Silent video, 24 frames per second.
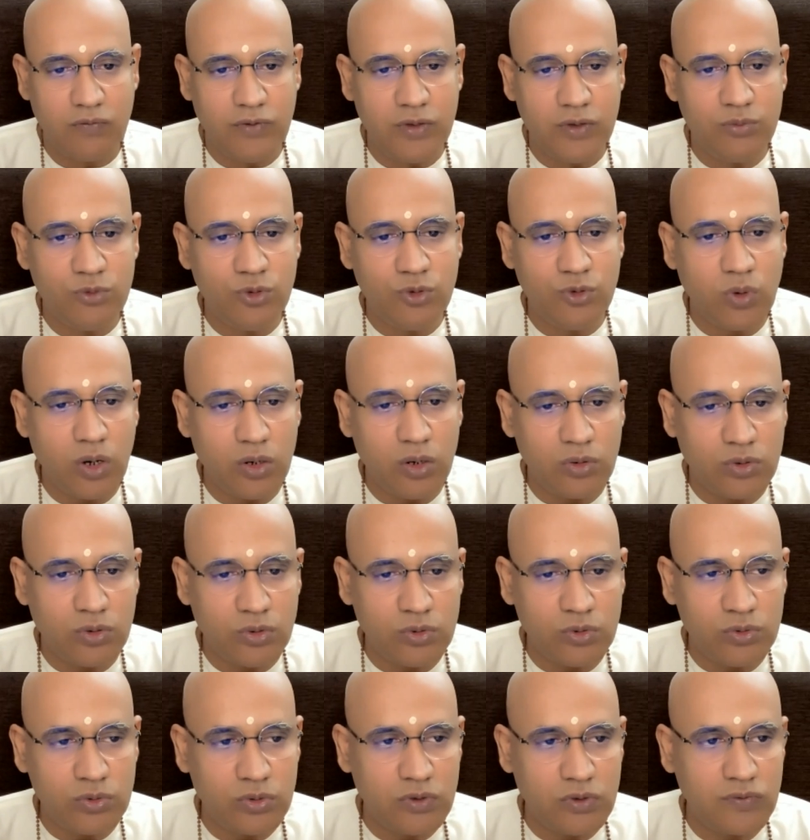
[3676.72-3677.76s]
We move on
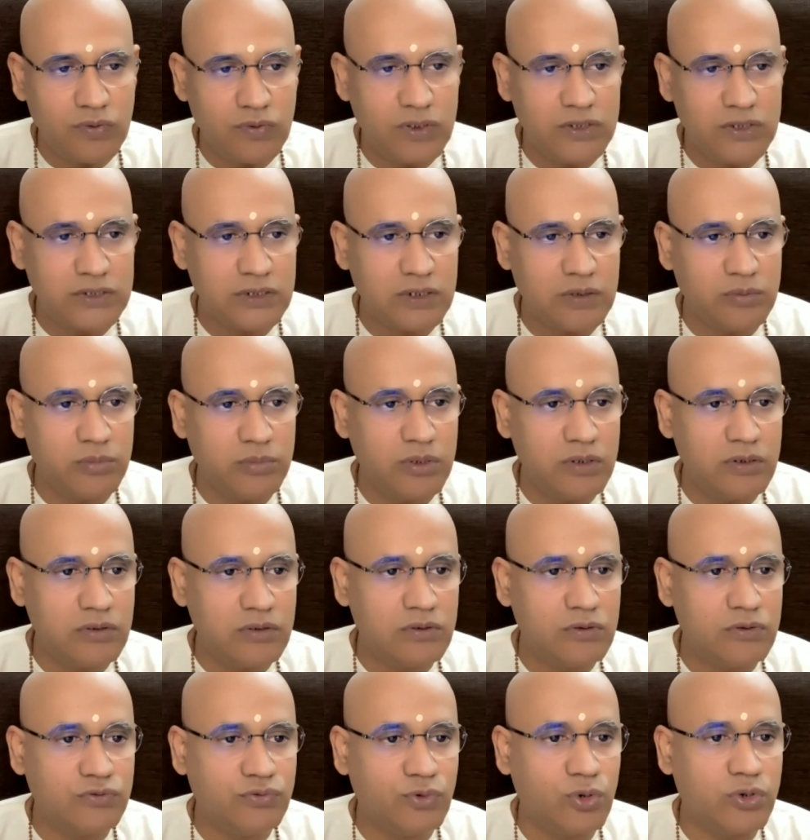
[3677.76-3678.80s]
to verse number
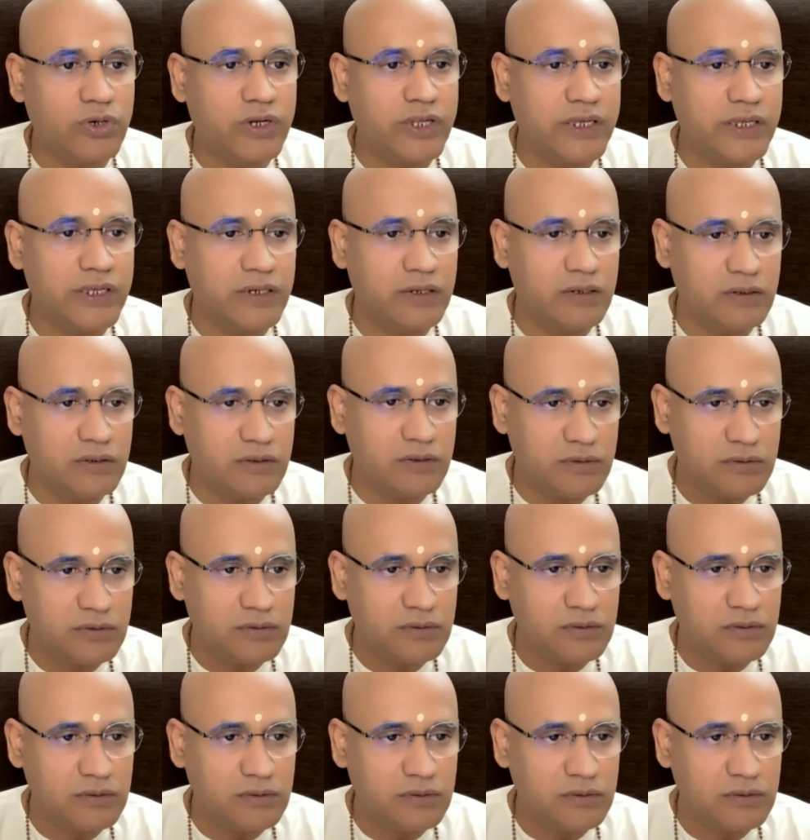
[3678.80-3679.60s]
14.